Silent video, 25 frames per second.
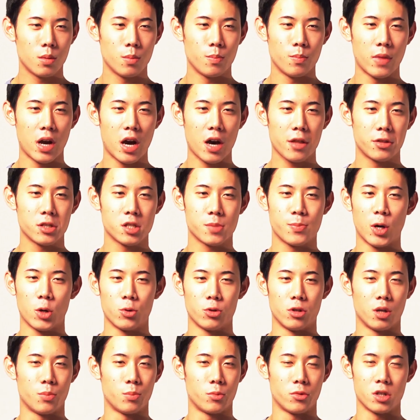math is
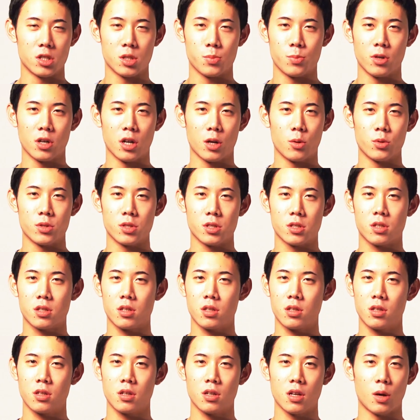about numbers, but I was
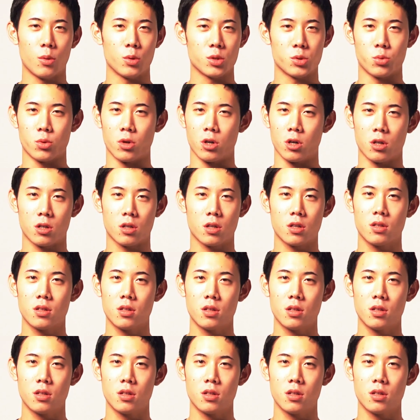wrong.